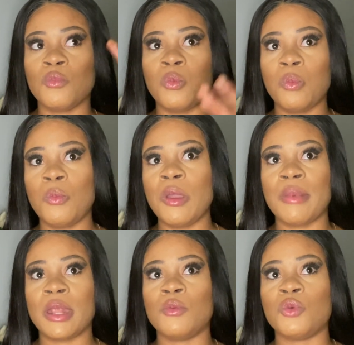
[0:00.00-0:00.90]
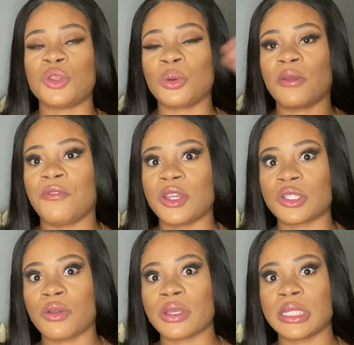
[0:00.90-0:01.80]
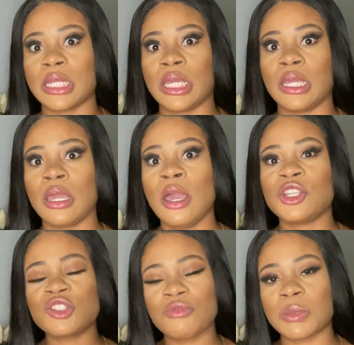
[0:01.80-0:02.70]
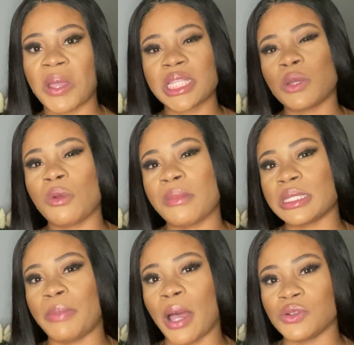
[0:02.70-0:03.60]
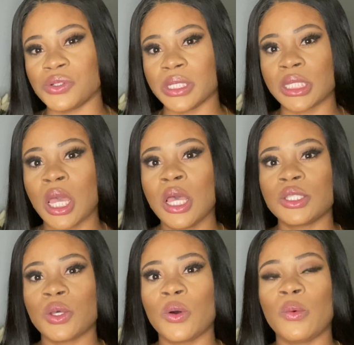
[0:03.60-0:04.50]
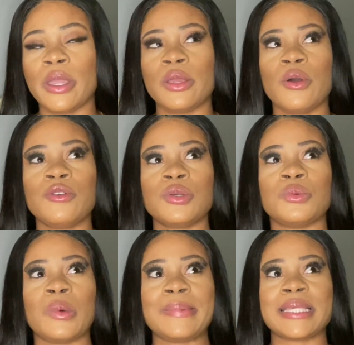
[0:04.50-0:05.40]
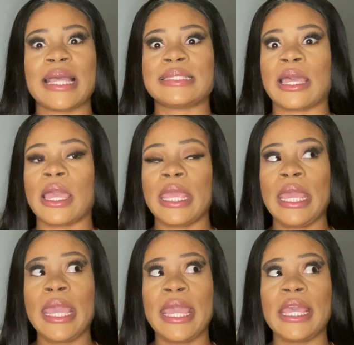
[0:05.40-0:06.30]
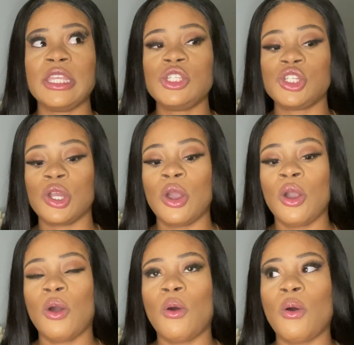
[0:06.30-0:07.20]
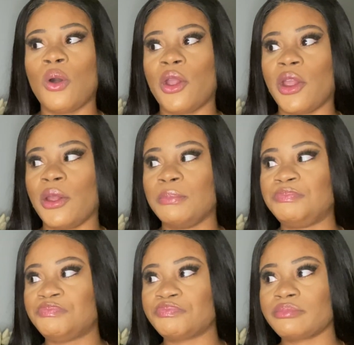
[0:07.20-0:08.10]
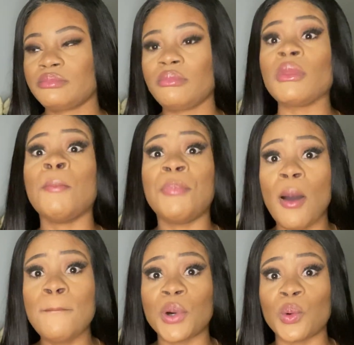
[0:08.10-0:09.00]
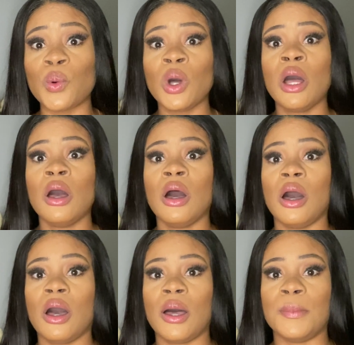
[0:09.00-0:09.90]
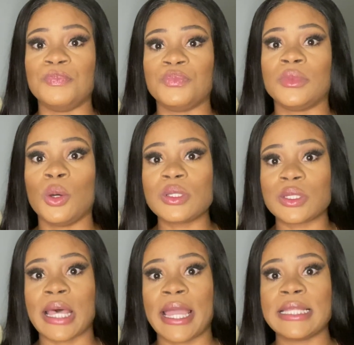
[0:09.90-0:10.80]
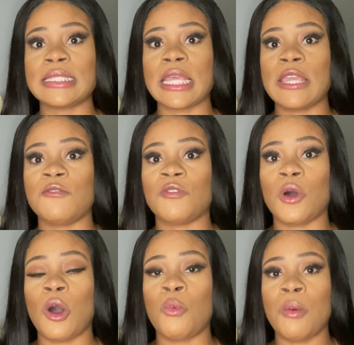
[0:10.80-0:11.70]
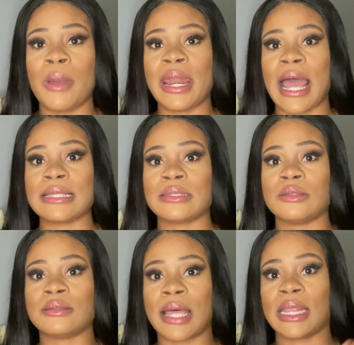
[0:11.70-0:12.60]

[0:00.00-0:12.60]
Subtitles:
women would do the first scrutiny, just respecting women's boundaries. So when you go to websites like Hinge or Bumble, those sites, if a woman has to start the